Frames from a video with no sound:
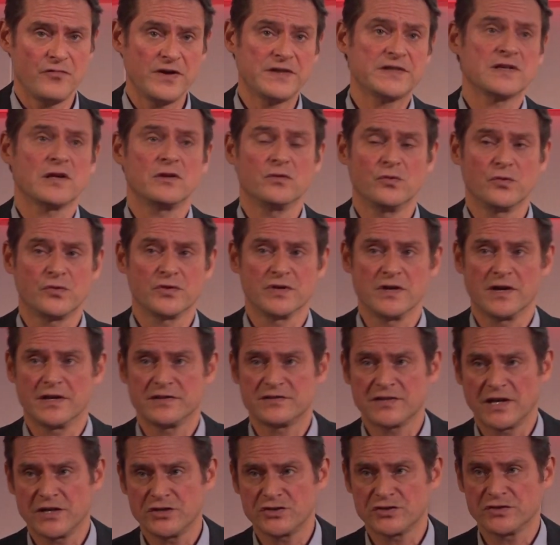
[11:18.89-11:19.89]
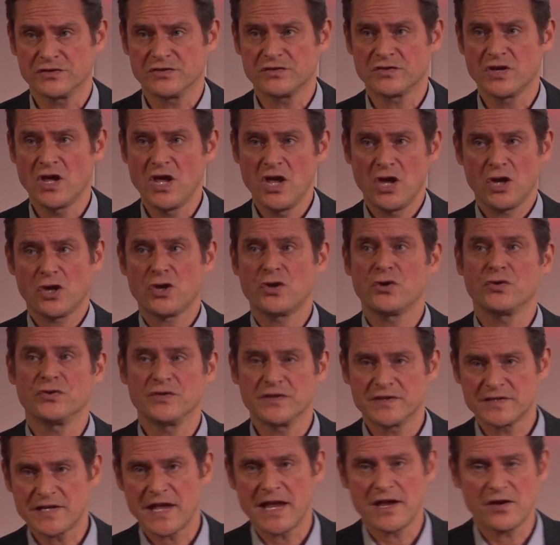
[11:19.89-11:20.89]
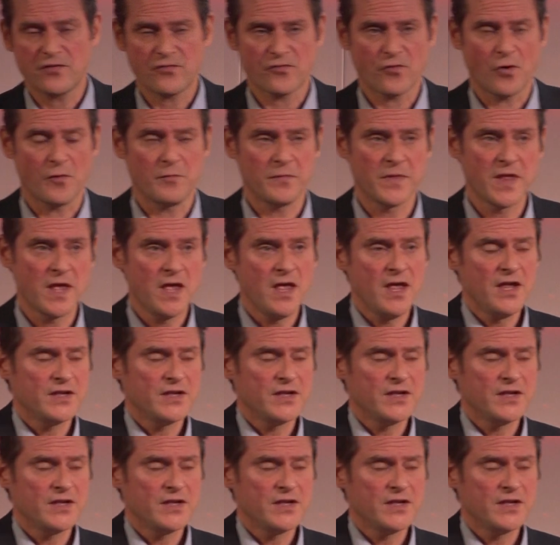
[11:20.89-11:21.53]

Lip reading: retail organisations couldn't take from.